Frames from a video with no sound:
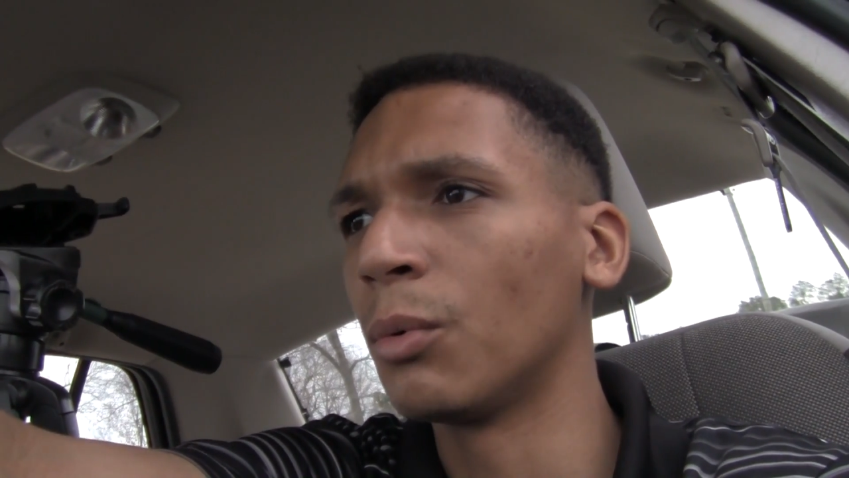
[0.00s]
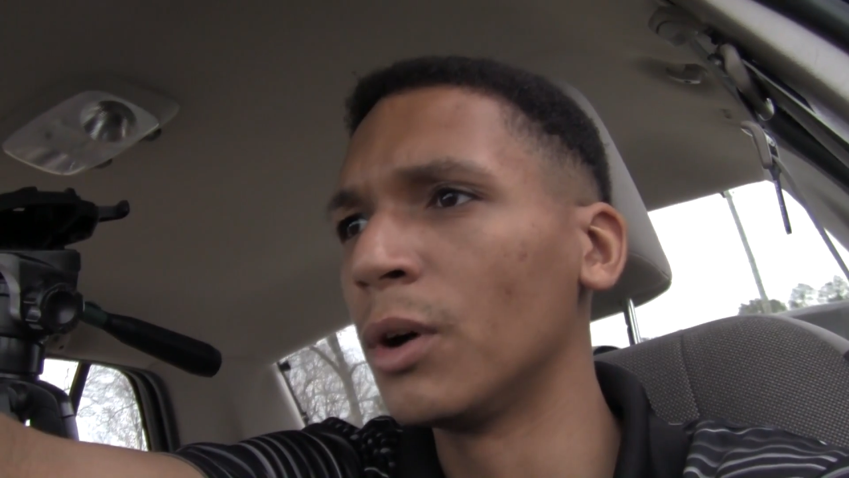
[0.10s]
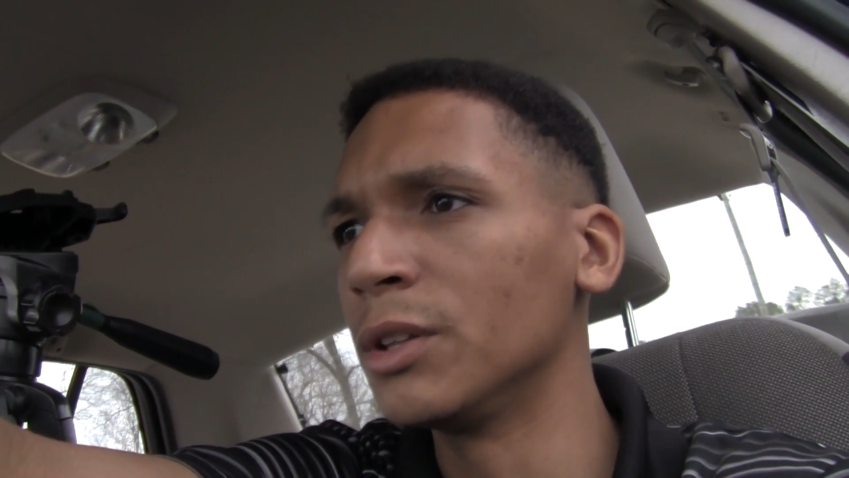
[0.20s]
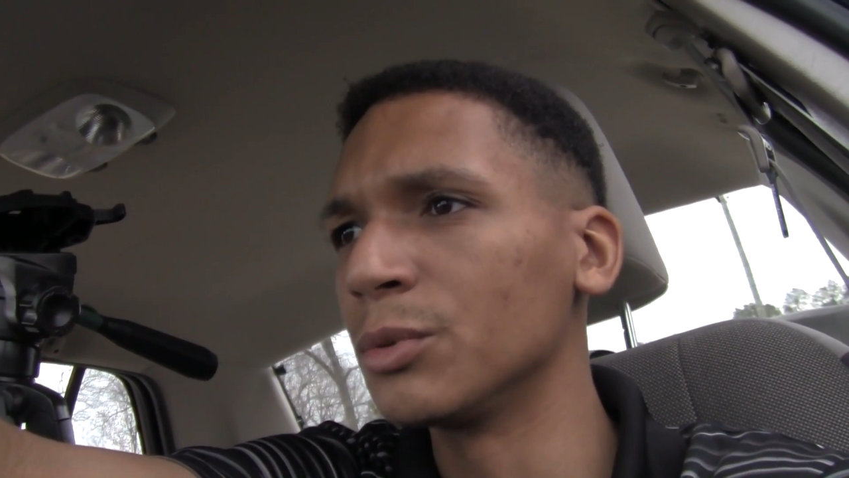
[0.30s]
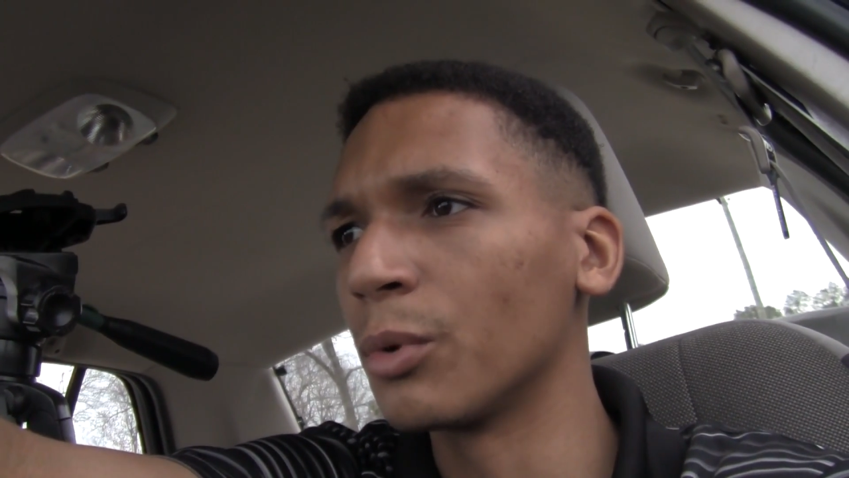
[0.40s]

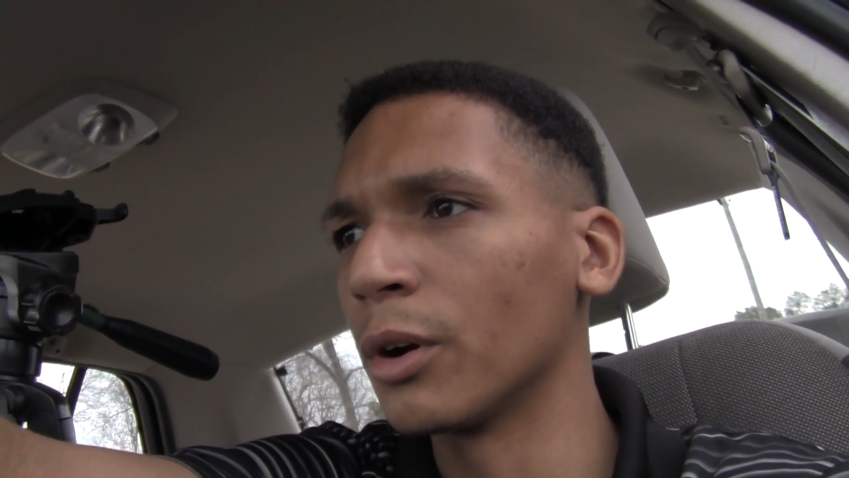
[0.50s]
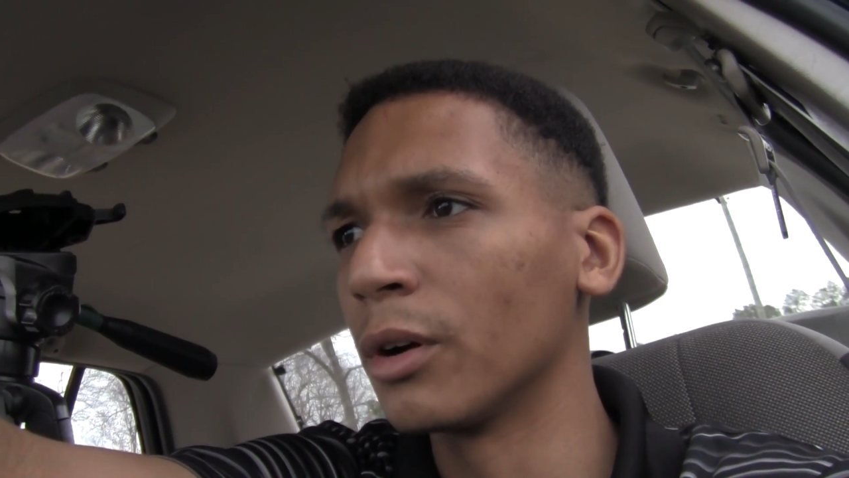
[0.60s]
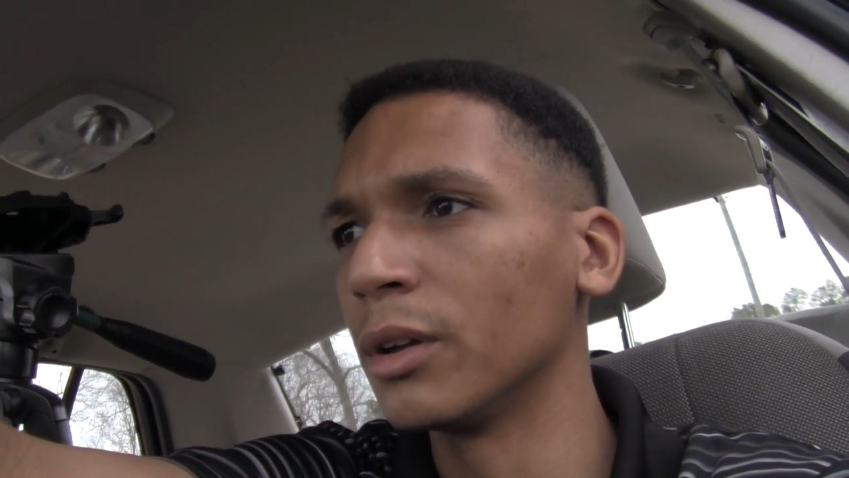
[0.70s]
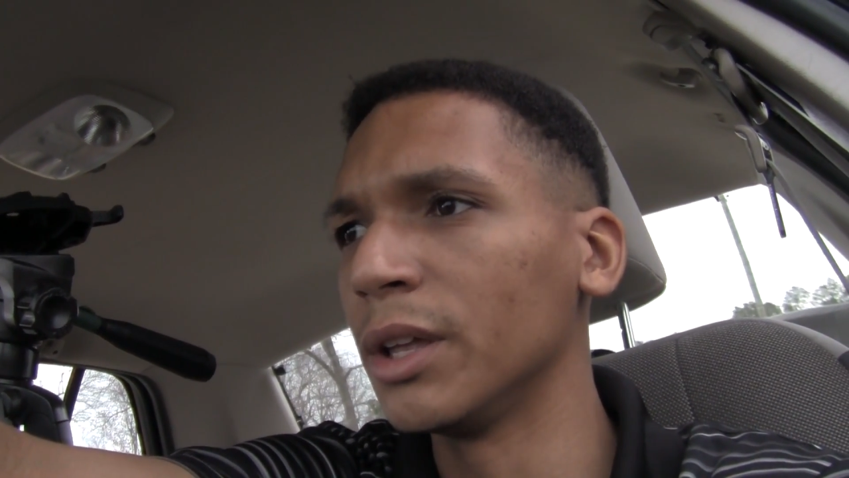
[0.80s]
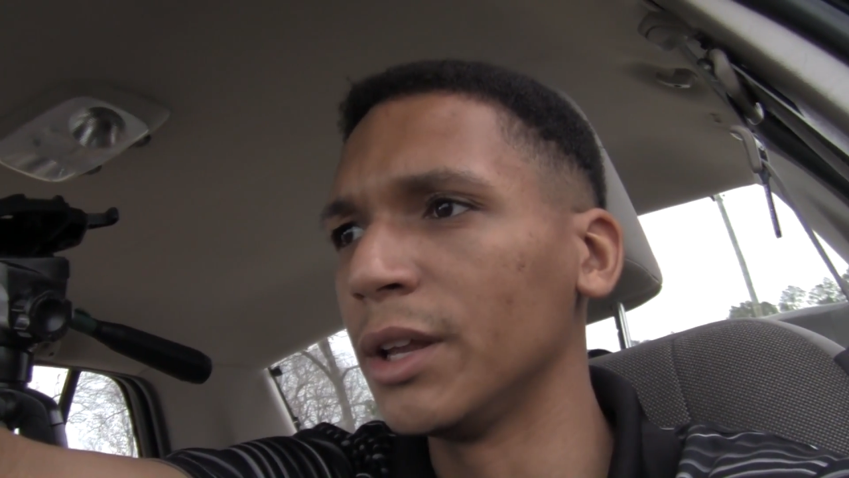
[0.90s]
ones
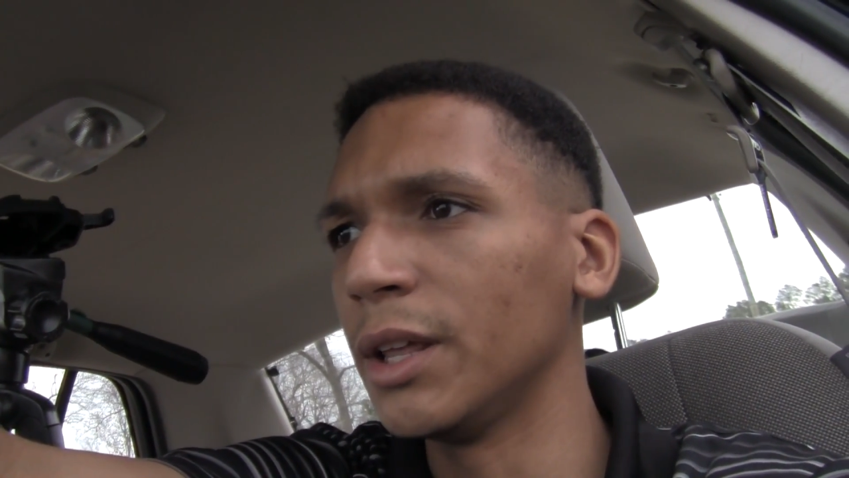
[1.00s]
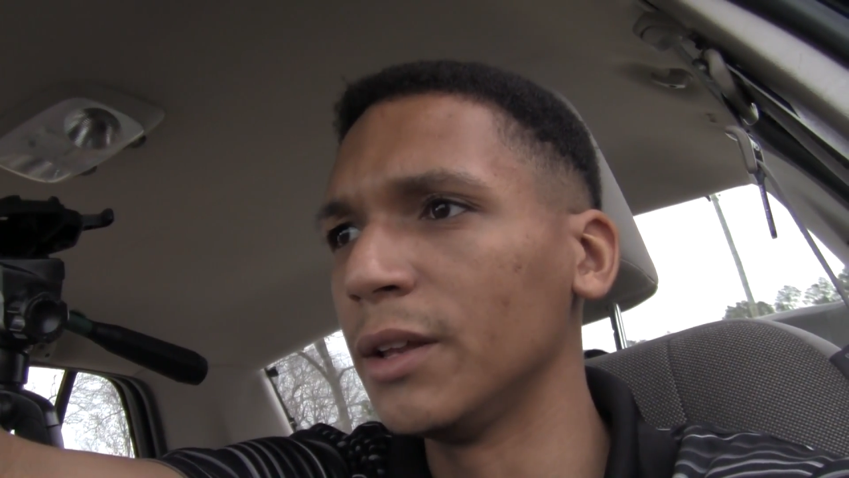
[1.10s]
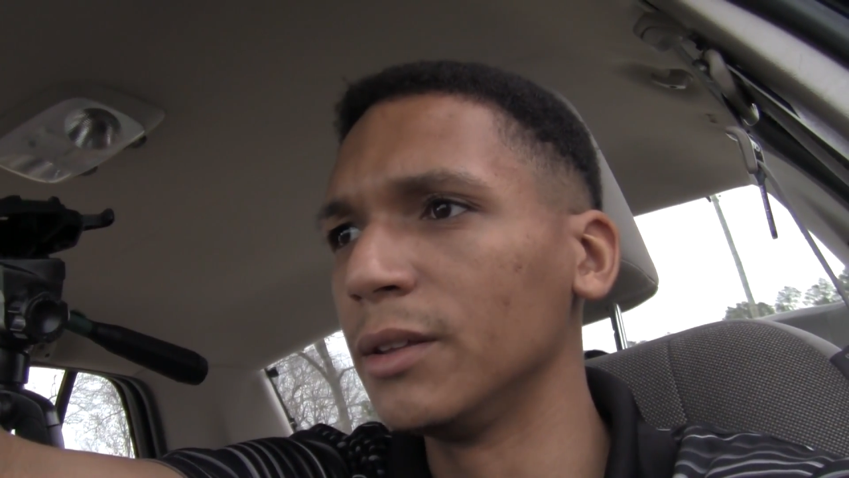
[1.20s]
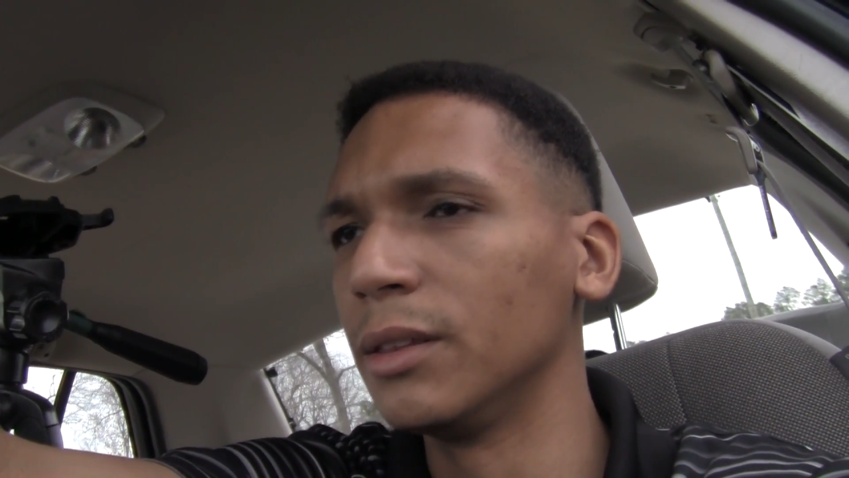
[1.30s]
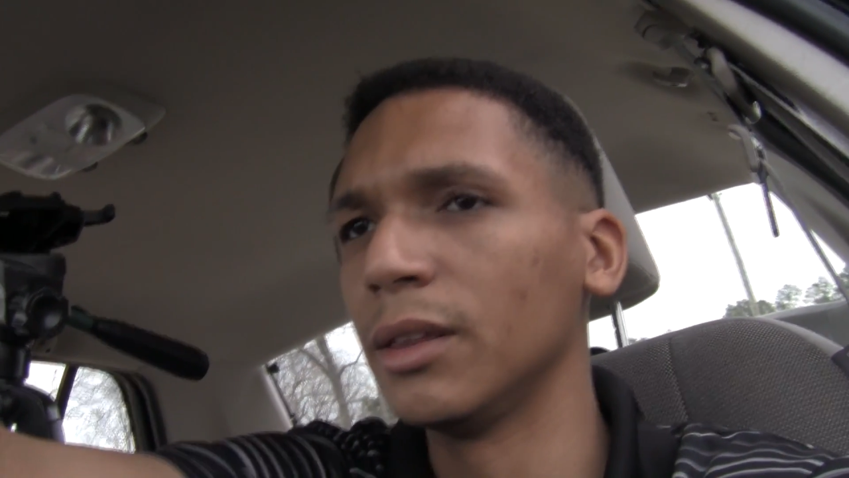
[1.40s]
where
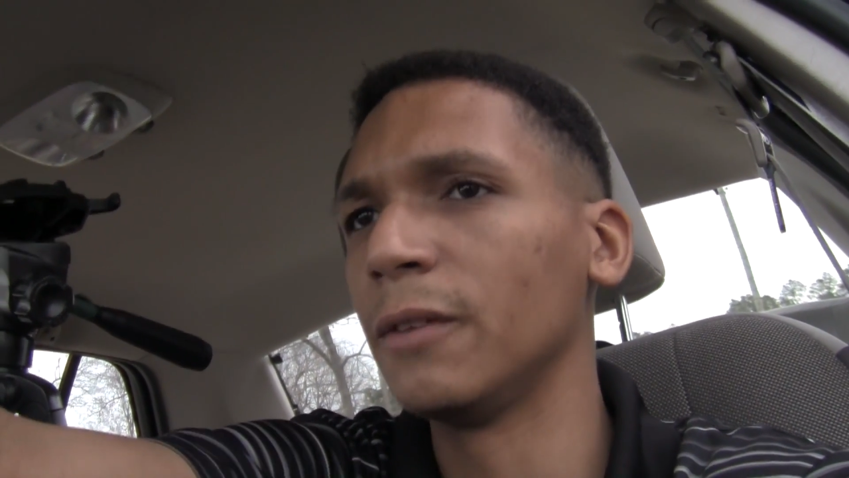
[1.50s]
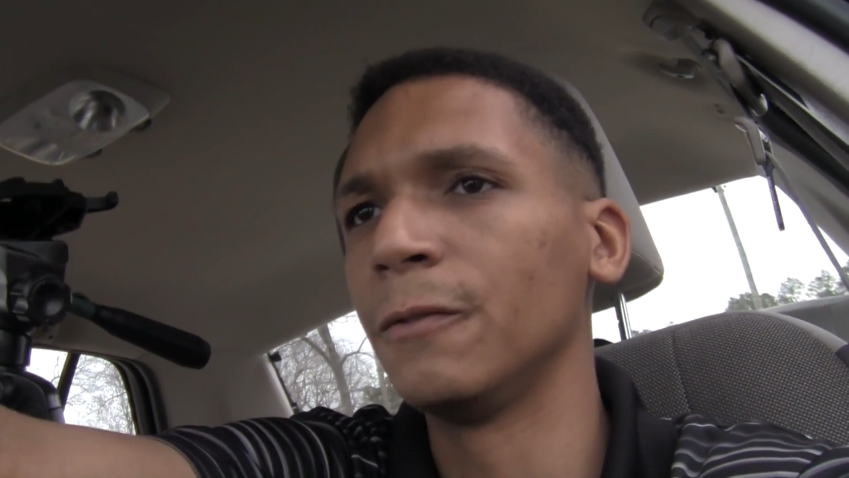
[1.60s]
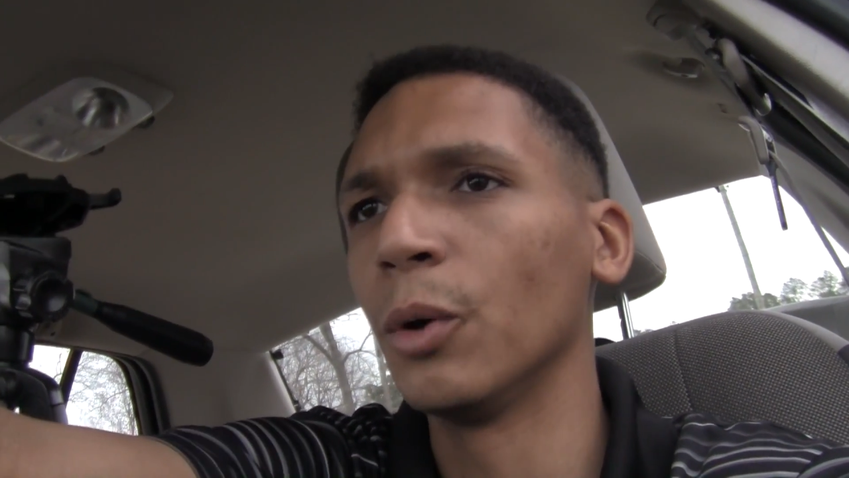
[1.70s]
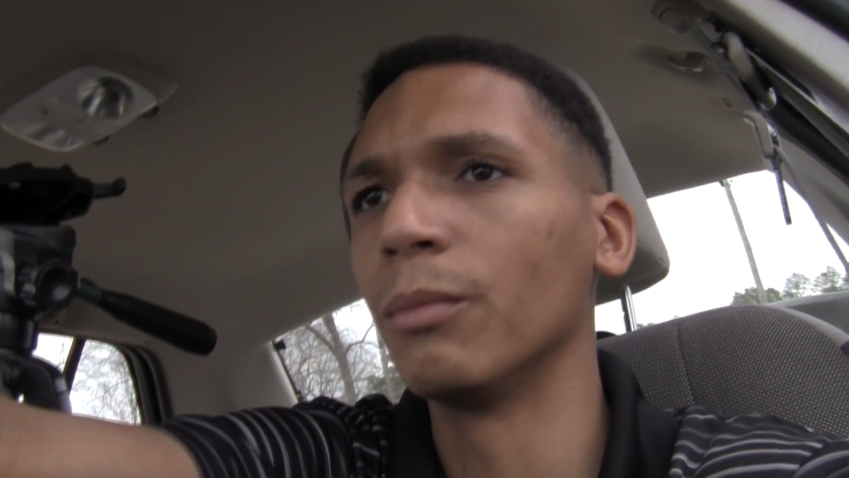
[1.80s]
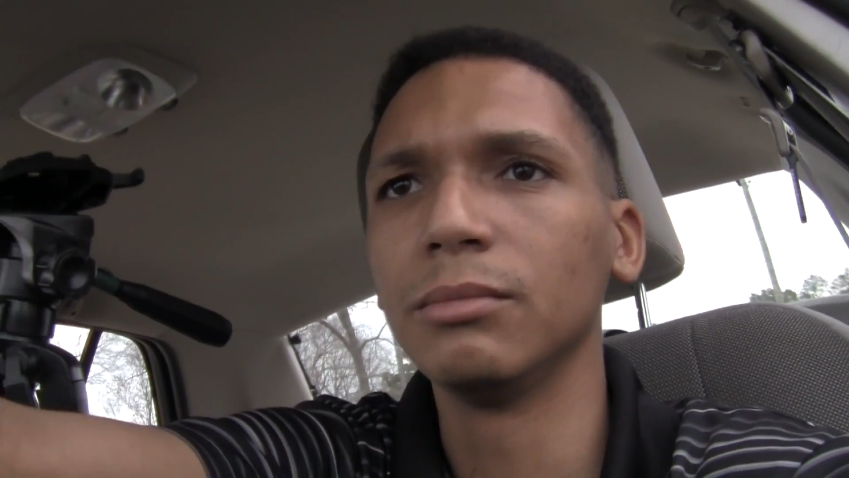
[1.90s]
they
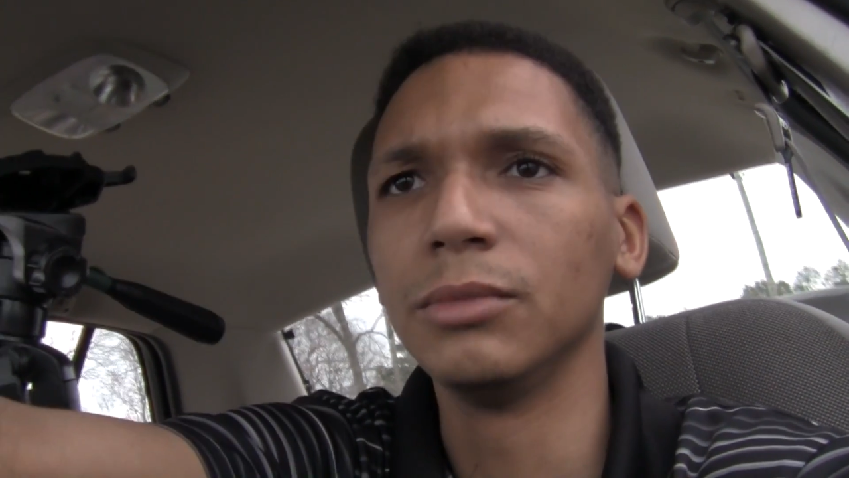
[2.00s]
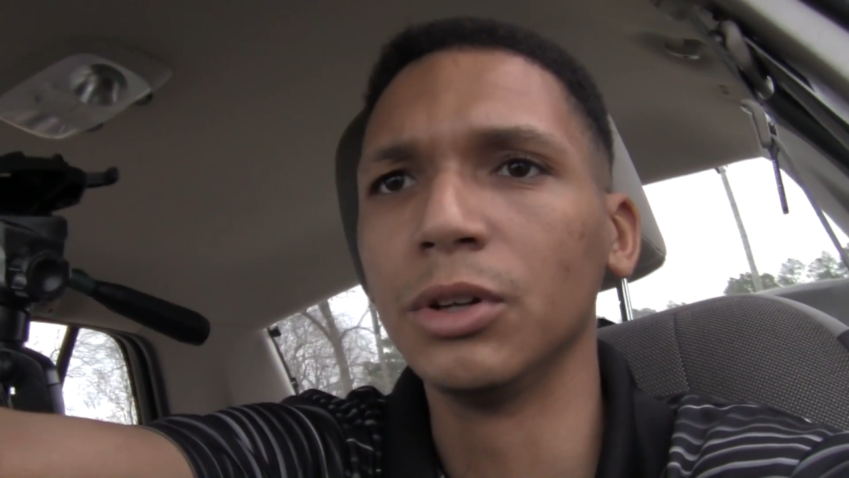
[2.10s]
film,